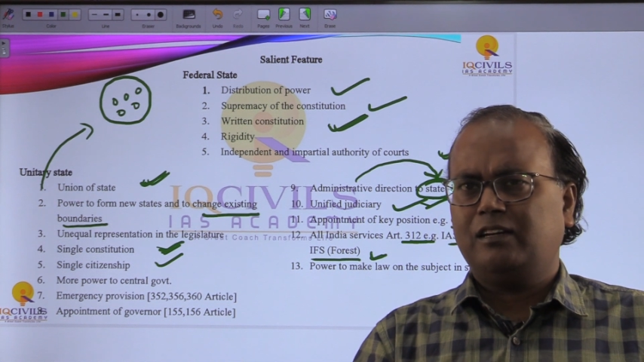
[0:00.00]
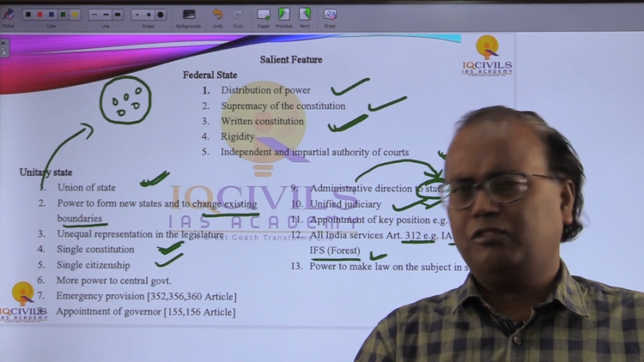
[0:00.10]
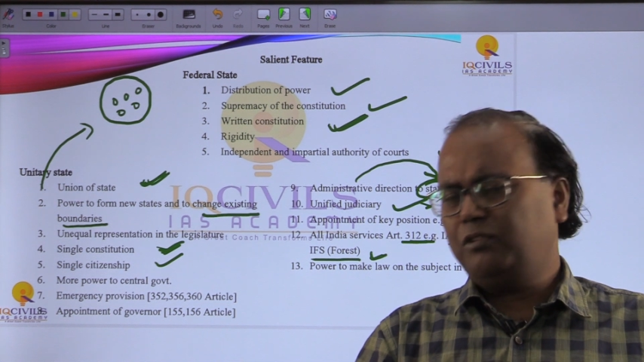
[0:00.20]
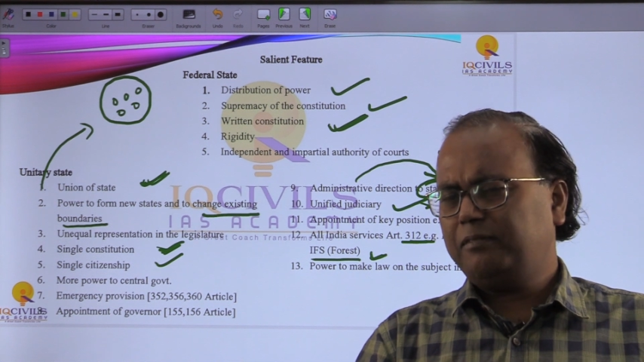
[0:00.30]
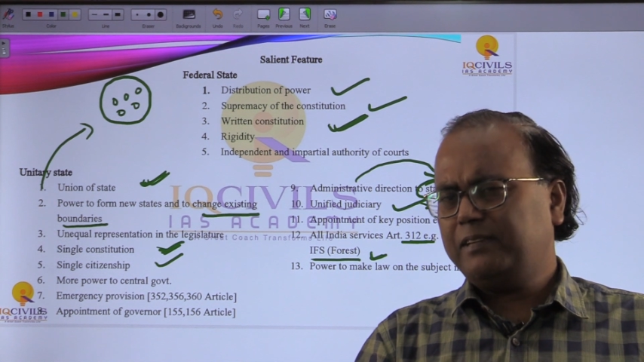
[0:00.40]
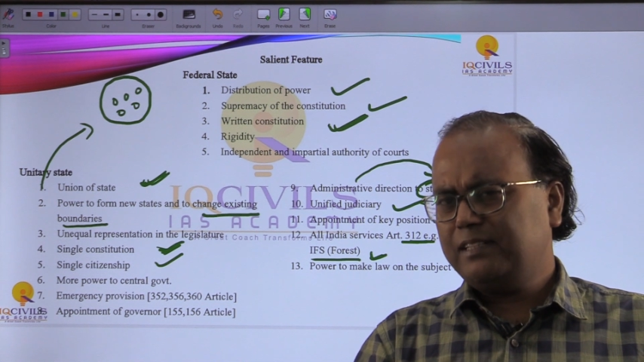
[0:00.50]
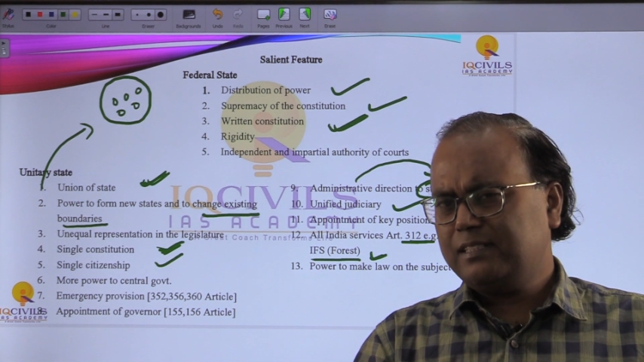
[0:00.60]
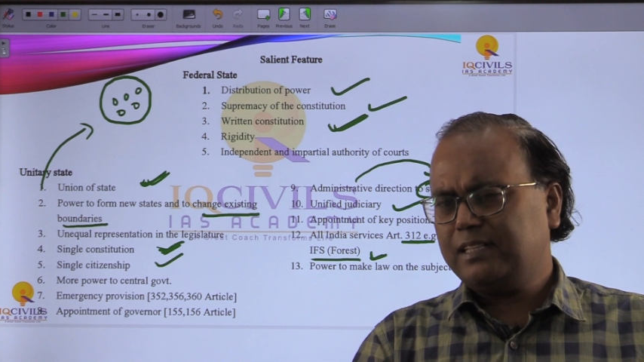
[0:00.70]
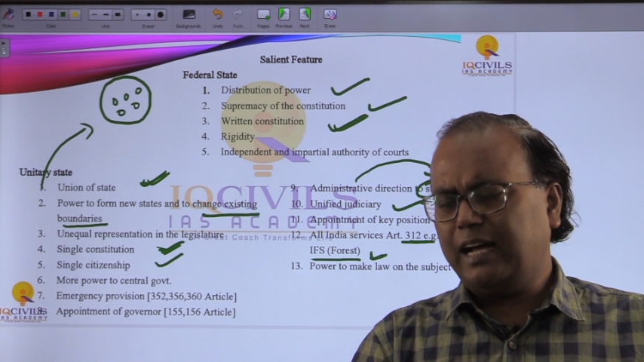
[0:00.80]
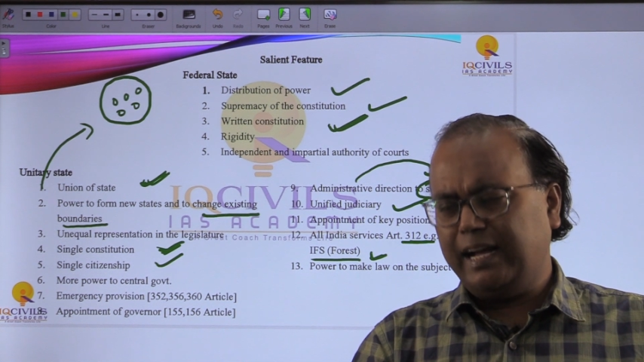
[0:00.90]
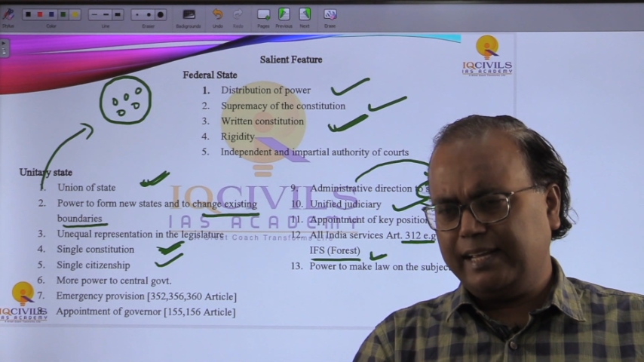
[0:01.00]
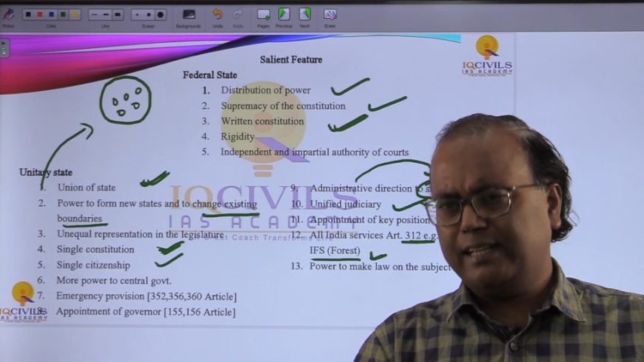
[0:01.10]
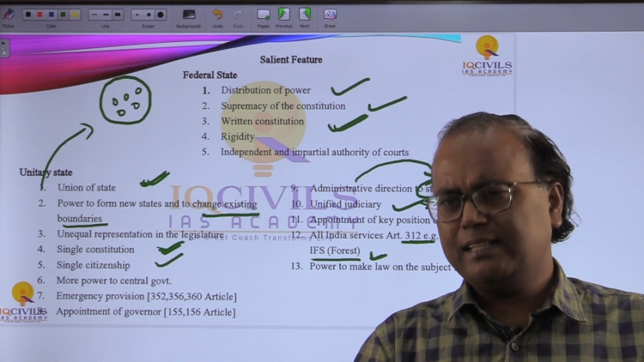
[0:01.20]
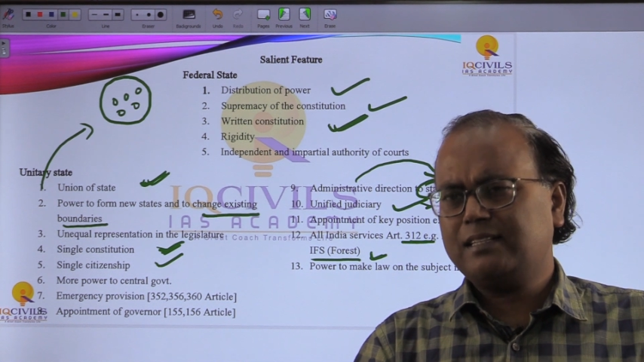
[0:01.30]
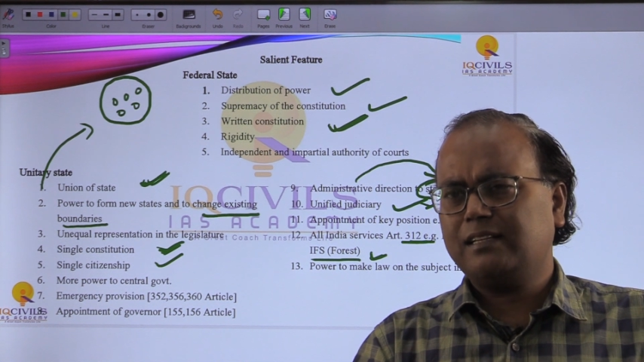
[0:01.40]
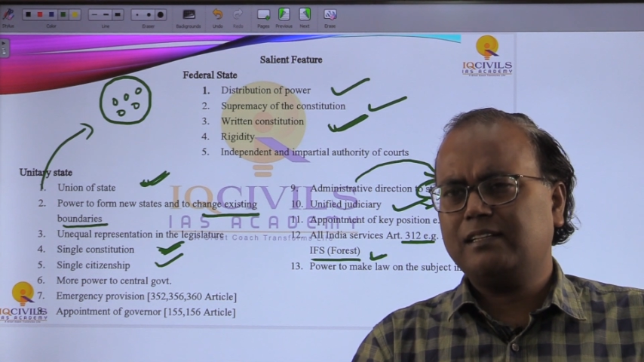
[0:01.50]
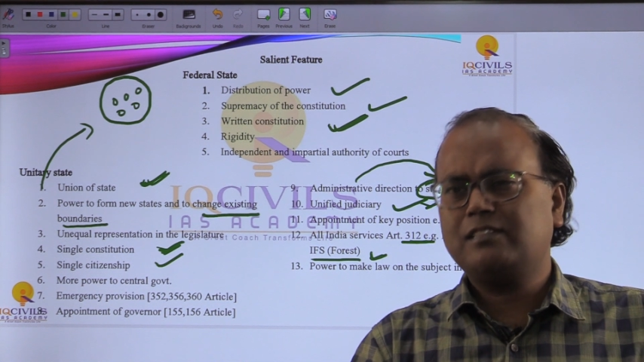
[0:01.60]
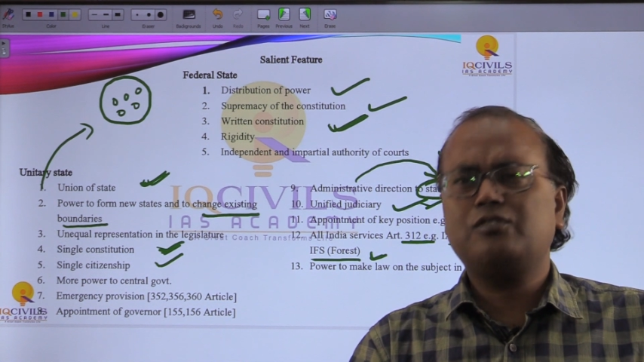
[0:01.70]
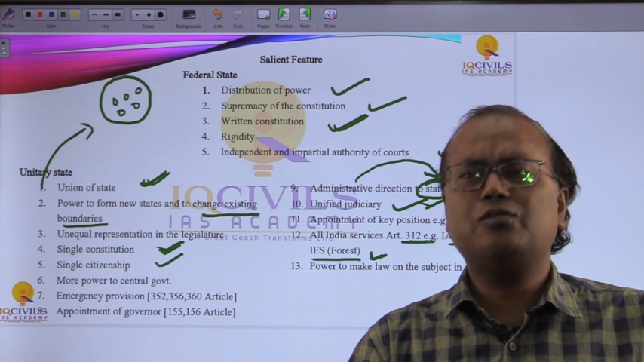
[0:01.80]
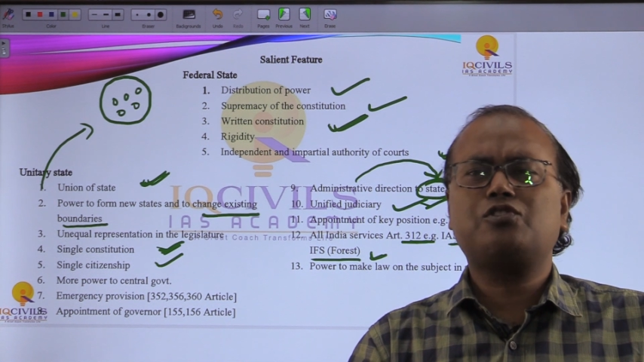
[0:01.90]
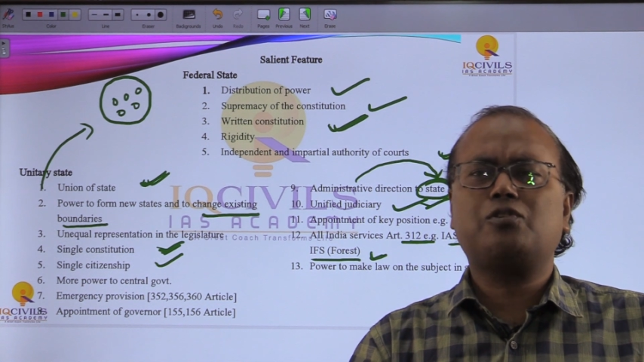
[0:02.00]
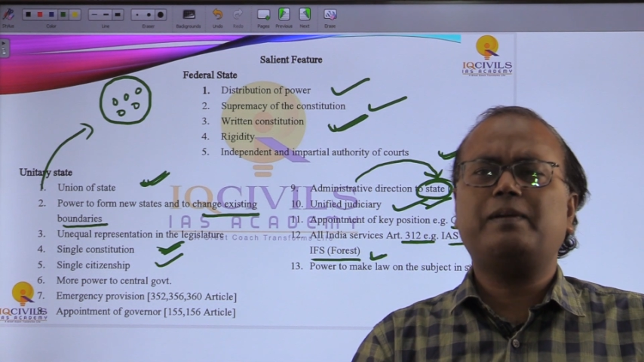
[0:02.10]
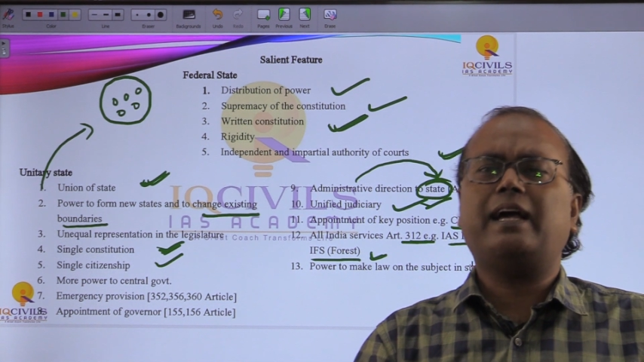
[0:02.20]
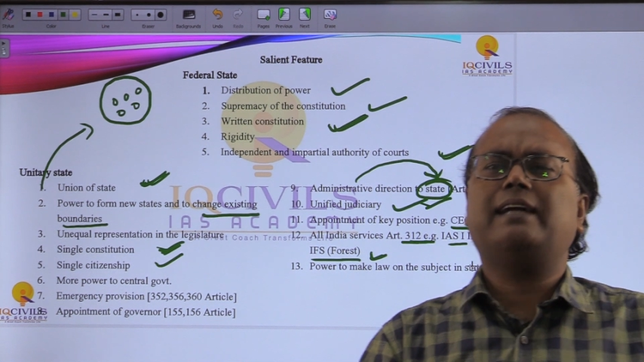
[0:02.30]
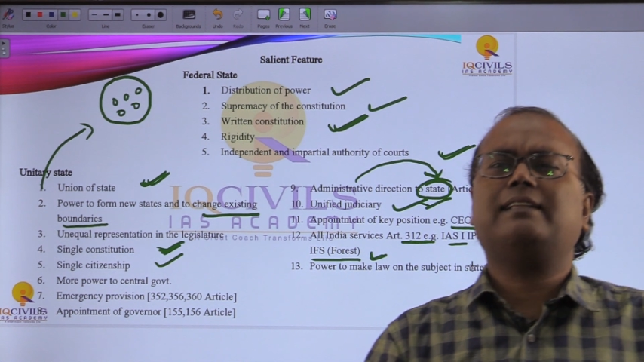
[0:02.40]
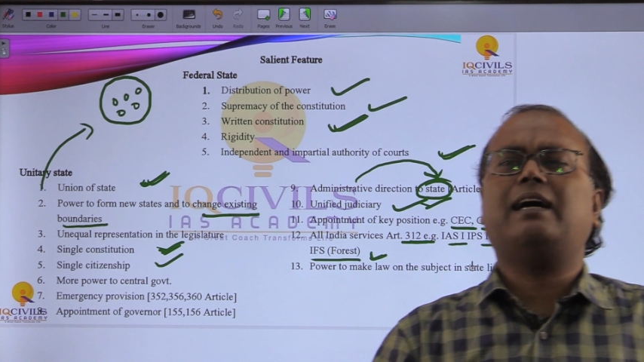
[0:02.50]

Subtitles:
Whoever is the IAS is used to be at